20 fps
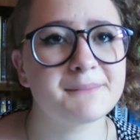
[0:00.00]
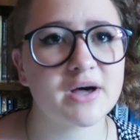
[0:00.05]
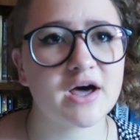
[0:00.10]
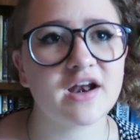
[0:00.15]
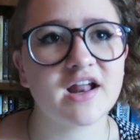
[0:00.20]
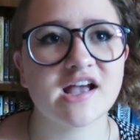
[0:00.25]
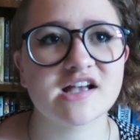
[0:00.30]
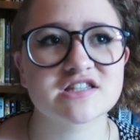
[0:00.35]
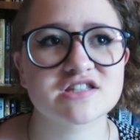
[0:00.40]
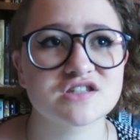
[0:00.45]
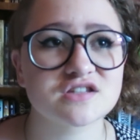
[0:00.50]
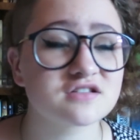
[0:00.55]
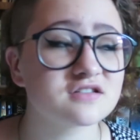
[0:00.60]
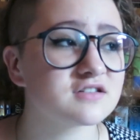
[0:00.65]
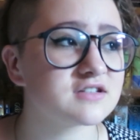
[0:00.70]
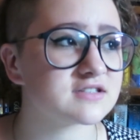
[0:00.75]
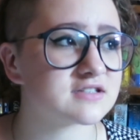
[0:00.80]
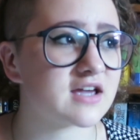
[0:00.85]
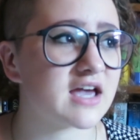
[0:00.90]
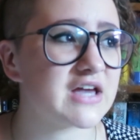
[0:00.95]
but as soon
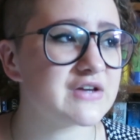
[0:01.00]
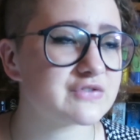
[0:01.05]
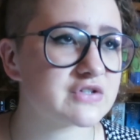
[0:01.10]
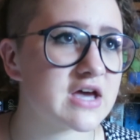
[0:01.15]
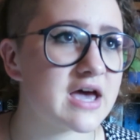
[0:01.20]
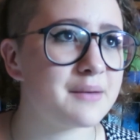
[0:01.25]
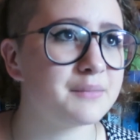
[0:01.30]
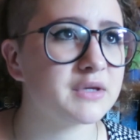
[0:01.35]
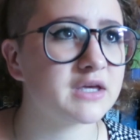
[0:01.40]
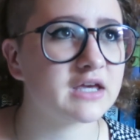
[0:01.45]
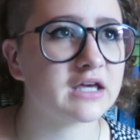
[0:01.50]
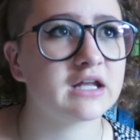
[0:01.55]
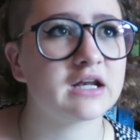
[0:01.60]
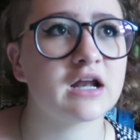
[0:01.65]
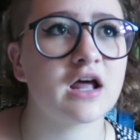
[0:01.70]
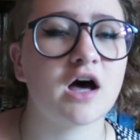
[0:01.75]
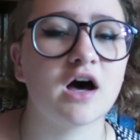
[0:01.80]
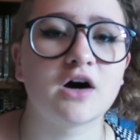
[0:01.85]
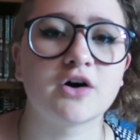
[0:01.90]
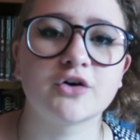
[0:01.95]
as I have time again
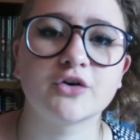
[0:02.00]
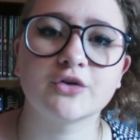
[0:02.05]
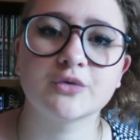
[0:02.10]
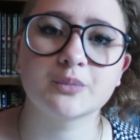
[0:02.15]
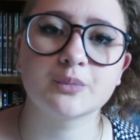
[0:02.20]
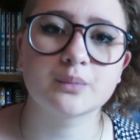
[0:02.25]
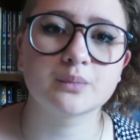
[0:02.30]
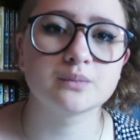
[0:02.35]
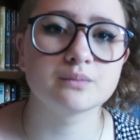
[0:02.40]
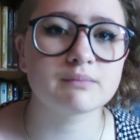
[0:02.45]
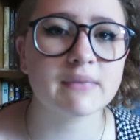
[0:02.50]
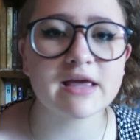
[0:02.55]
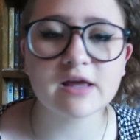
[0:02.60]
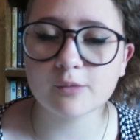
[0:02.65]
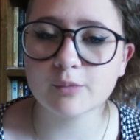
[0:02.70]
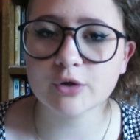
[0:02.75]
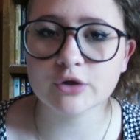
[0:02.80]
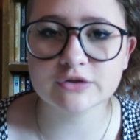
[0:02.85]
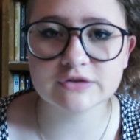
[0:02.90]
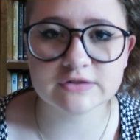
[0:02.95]
I'll make a
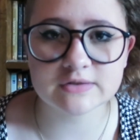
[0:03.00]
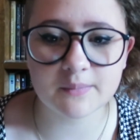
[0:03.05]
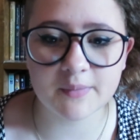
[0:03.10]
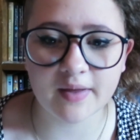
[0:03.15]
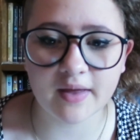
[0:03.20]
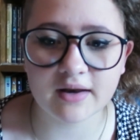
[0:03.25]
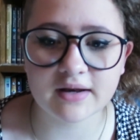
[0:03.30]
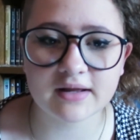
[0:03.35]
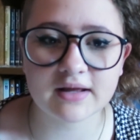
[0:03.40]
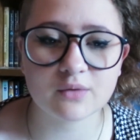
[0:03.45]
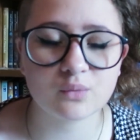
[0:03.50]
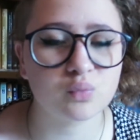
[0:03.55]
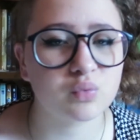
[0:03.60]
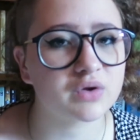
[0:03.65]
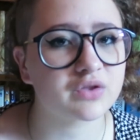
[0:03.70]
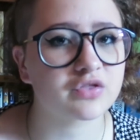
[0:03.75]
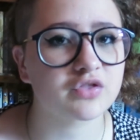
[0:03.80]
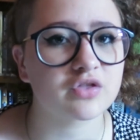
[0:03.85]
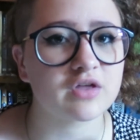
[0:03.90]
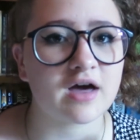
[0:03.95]
post about it
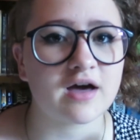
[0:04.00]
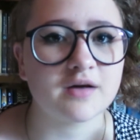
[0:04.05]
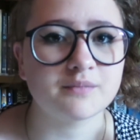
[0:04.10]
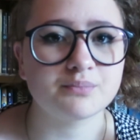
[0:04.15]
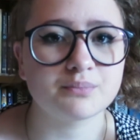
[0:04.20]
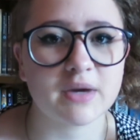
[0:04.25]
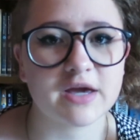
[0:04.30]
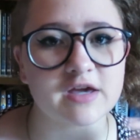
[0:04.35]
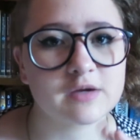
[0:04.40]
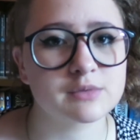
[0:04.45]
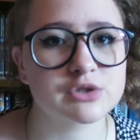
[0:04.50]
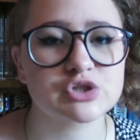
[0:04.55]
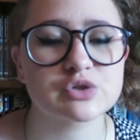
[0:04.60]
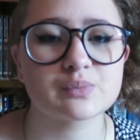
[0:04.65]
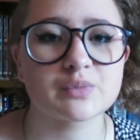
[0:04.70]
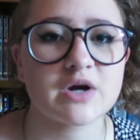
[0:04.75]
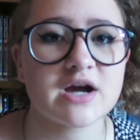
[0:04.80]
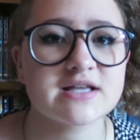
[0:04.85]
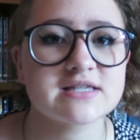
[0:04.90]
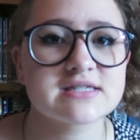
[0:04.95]
with my commission
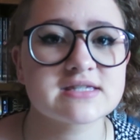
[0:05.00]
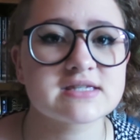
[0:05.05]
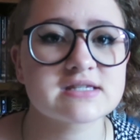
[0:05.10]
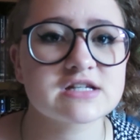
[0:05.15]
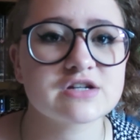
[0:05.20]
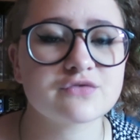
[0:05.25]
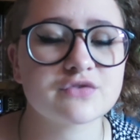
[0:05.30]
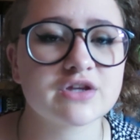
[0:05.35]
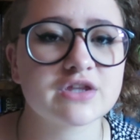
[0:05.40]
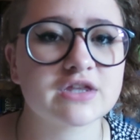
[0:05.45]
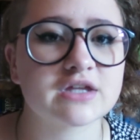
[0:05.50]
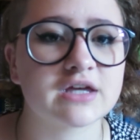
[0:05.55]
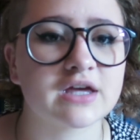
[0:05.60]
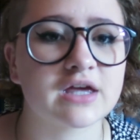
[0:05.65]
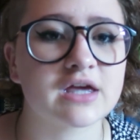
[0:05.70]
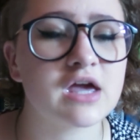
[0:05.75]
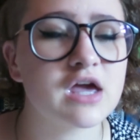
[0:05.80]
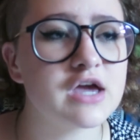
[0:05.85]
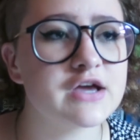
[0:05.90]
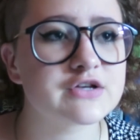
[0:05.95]
prices and
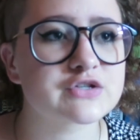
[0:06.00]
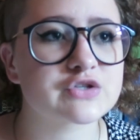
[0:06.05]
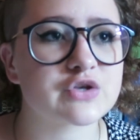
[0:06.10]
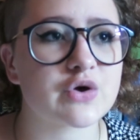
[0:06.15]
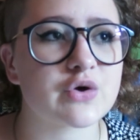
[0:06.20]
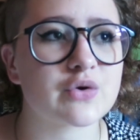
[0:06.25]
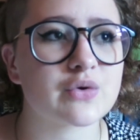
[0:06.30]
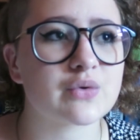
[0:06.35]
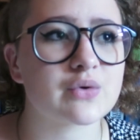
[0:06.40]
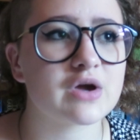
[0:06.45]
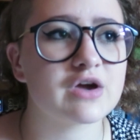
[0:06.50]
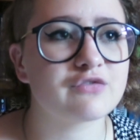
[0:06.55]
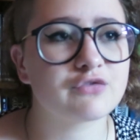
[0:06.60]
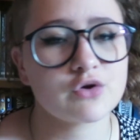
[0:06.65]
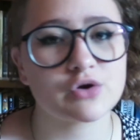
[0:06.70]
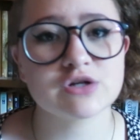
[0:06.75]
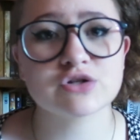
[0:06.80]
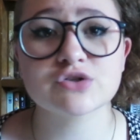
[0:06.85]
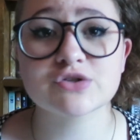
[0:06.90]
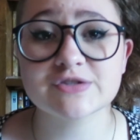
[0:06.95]
everything, so if
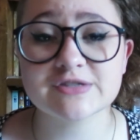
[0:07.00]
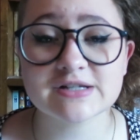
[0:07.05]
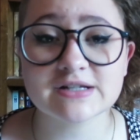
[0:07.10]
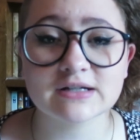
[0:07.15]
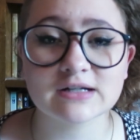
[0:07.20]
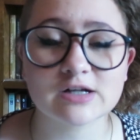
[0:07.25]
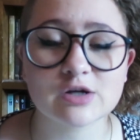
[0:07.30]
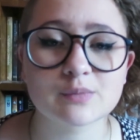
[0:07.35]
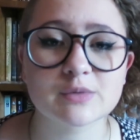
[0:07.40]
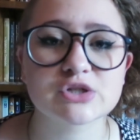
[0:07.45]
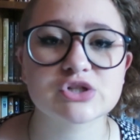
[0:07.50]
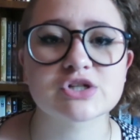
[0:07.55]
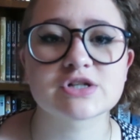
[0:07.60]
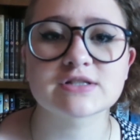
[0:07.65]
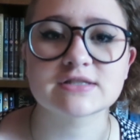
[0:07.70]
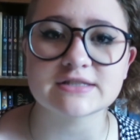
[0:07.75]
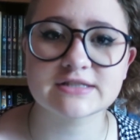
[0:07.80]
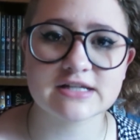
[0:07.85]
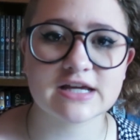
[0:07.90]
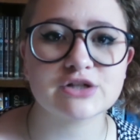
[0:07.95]
you're interested in a
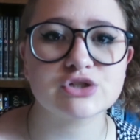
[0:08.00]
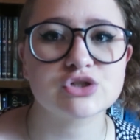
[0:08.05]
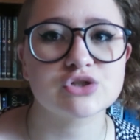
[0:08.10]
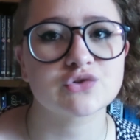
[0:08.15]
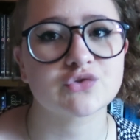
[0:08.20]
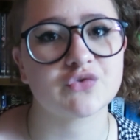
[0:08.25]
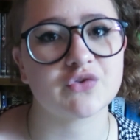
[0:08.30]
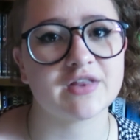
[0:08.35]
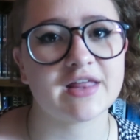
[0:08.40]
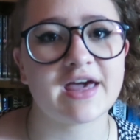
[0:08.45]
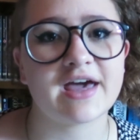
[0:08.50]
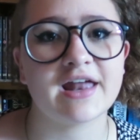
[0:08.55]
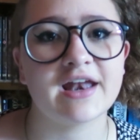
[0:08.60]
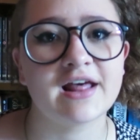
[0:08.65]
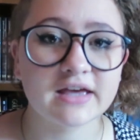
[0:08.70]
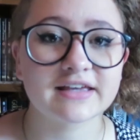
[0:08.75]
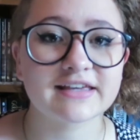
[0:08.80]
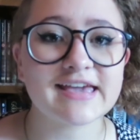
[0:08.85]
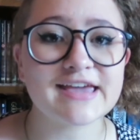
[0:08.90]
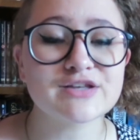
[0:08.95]
commission, stay tuned for that.
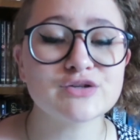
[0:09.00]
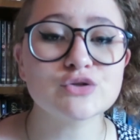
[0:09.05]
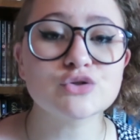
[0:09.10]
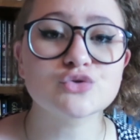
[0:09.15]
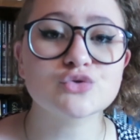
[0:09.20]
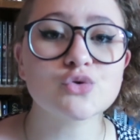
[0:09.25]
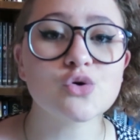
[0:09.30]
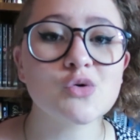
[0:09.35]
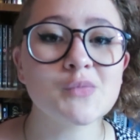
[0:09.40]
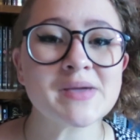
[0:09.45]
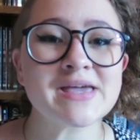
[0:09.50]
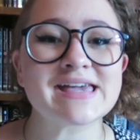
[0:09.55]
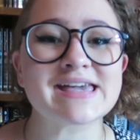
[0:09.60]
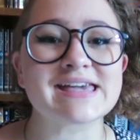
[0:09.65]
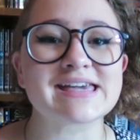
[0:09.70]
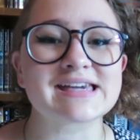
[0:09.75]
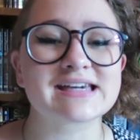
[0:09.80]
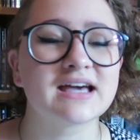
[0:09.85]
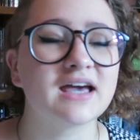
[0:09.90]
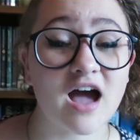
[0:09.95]
Can you draw
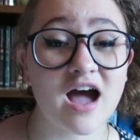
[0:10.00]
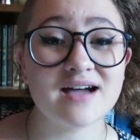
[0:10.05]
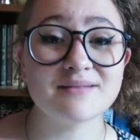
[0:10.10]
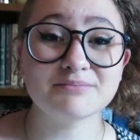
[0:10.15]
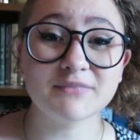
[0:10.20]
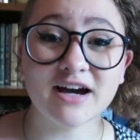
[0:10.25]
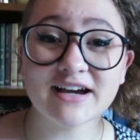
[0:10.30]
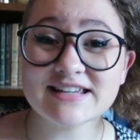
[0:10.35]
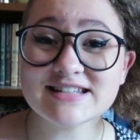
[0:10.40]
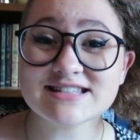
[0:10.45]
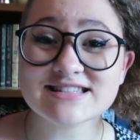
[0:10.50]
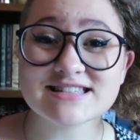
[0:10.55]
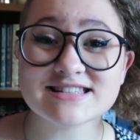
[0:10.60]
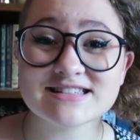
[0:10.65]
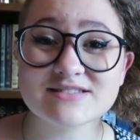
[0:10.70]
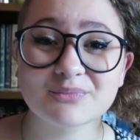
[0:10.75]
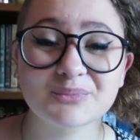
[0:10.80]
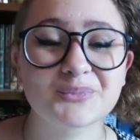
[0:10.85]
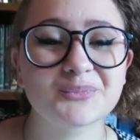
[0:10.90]
me? I might.